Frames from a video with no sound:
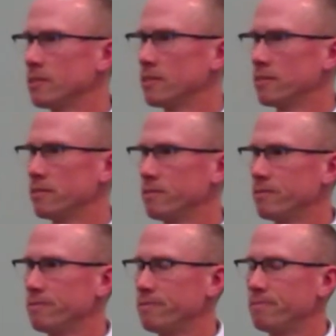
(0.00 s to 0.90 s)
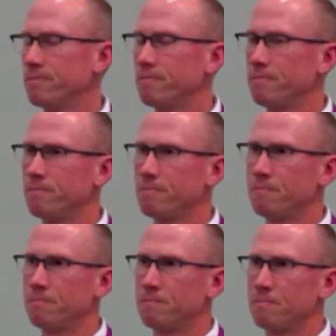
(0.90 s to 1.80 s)

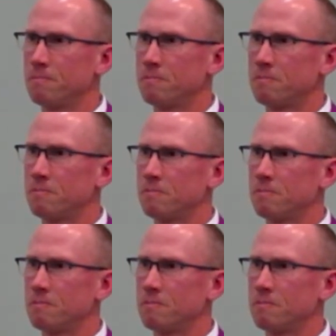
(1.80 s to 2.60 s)
Nothing is said.